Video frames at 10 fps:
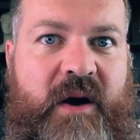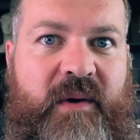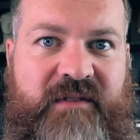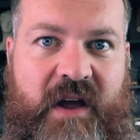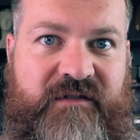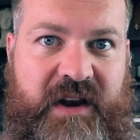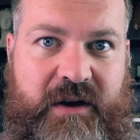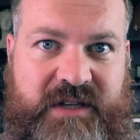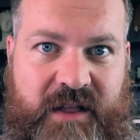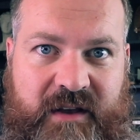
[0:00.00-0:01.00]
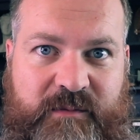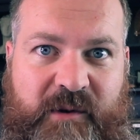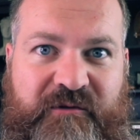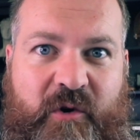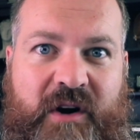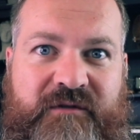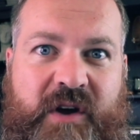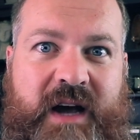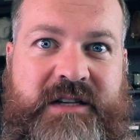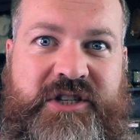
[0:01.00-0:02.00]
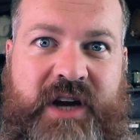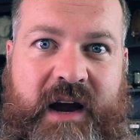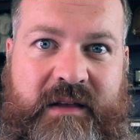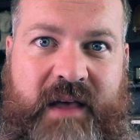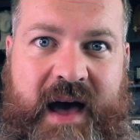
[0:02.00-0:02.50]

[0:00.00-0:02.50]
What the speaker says: Now I've done videos on this before. If you guys check